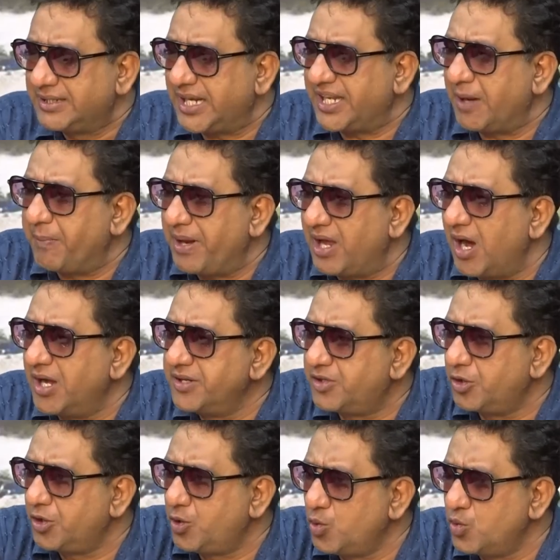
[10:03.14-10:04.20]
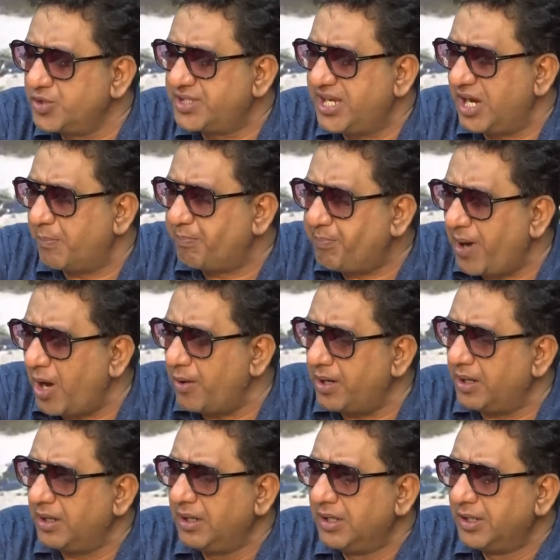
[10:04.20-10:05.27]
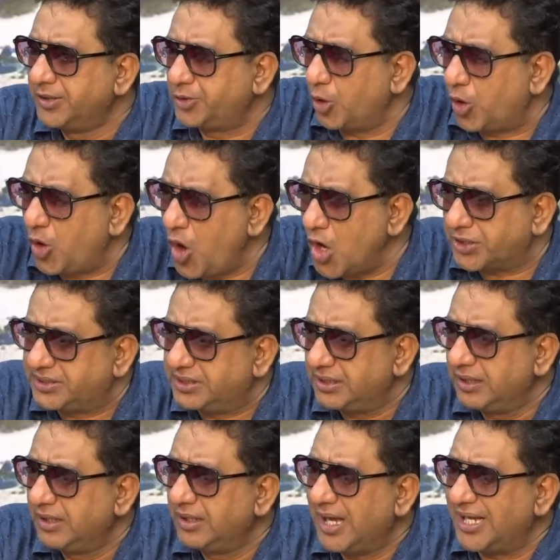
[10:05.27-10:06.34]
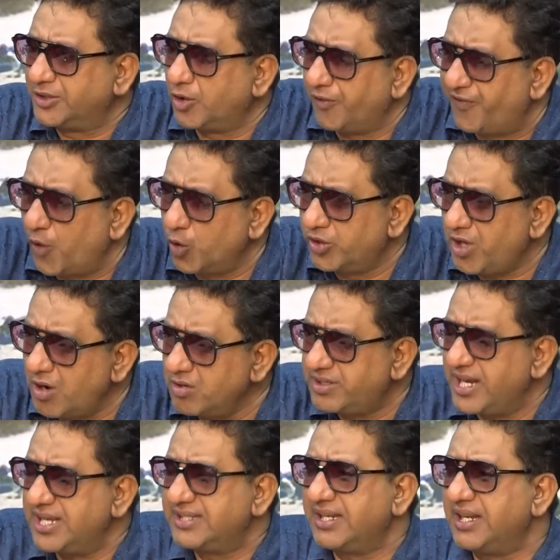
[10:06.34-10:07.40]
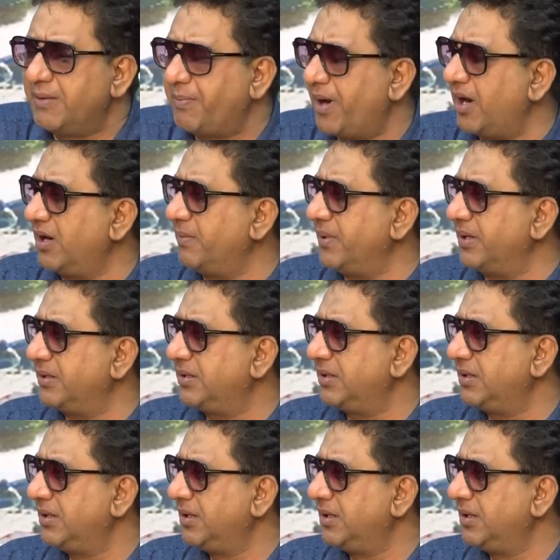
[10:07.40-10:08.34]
that they began to use their power to cut and to vote down things in the parliament